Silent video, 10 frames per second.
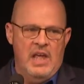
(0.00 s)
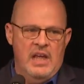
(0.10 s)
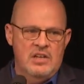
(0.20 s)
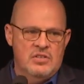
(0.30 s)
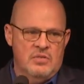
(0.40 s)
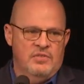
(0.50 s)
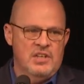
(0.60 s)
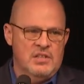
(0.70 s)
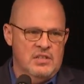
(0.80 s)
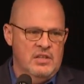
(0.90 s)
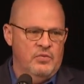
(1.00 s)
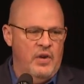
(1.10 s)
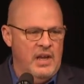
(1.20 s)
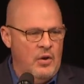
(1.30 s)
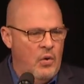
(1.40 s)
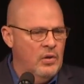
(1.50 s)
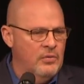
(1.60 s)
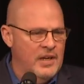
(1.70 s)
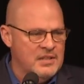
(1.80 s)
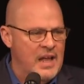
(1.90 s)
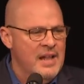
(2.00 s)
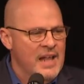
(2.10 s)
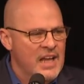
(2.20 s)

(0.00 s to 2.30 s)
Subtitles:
age of 63 and all the rest of that.